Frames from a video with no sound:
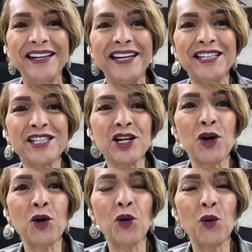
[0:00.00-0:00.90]
and
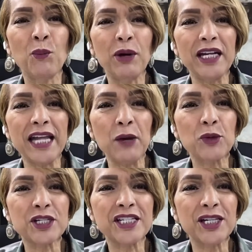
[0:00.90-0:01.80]
so, but they were
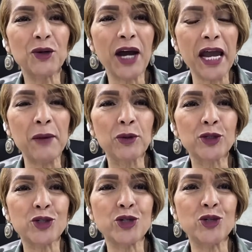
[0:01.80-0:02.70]
still able
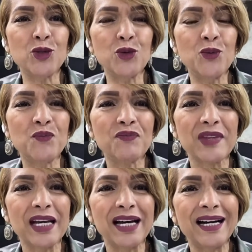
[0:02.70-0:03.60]
to
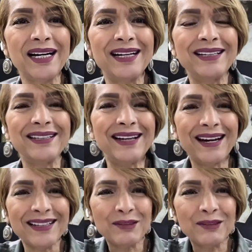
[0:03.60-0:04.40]
uh, uh,